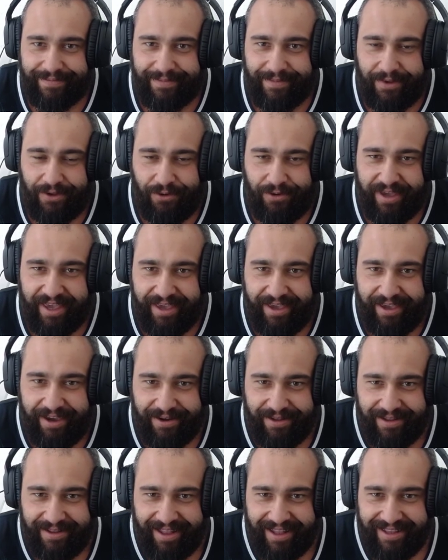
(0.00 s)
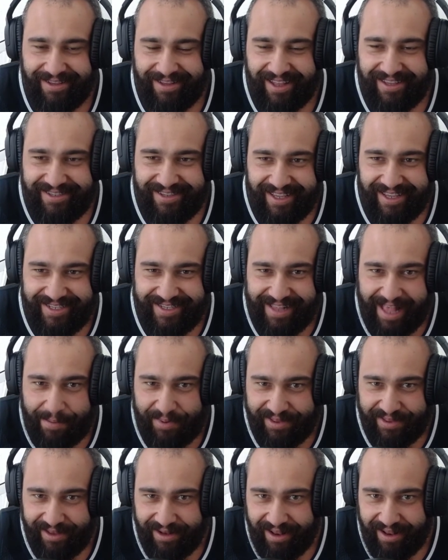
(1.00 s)
You can hear that. That's not
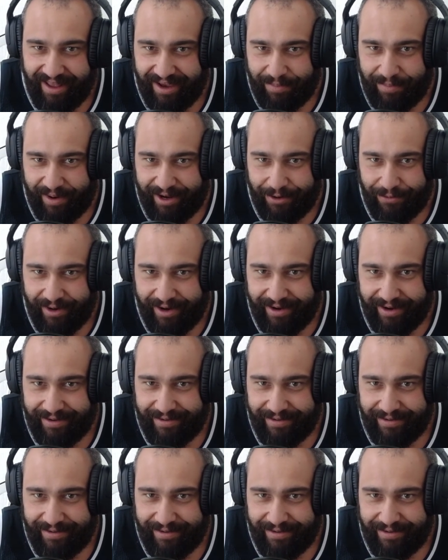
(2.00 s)
slapping the leg, by the way.